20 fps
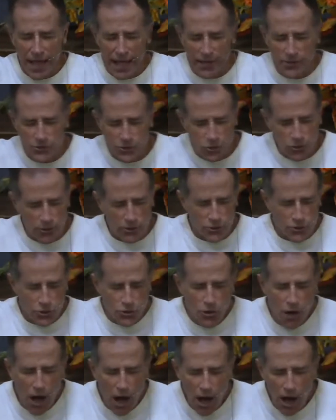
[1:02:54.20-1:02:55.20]
And so as
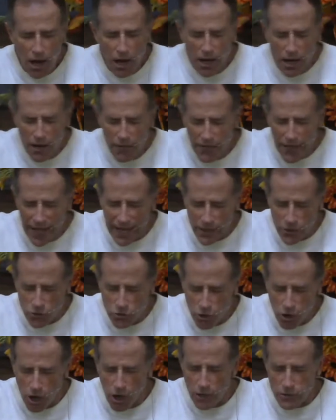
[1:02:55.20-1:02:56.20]
you hung on that
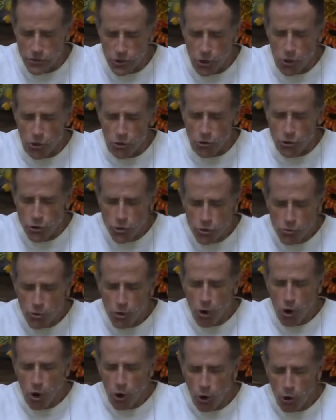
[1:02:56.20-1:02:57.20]
cross, you
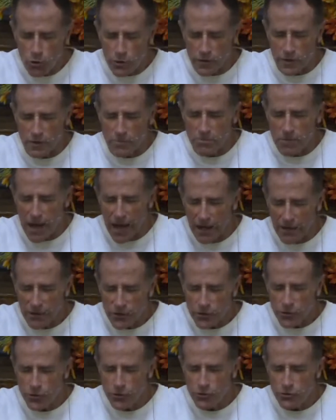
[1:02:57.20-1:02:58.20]
were holding the
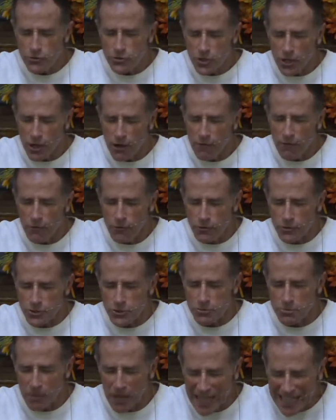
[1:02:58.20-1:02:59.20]
molecules of those
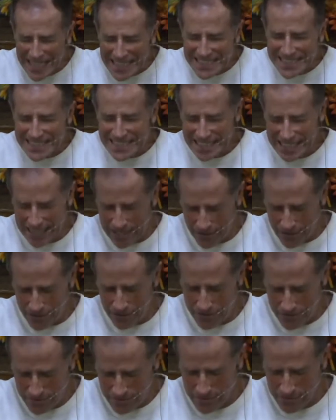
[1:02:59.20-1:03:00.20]
spikes
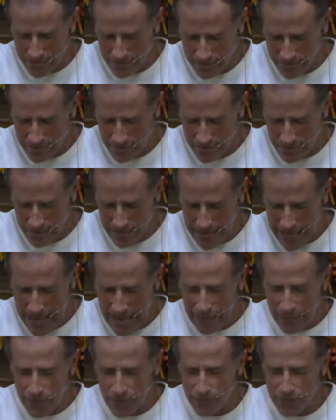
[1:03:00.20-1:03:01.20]
together.
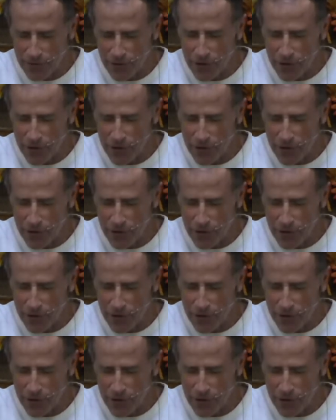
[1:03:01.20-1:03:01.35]
At the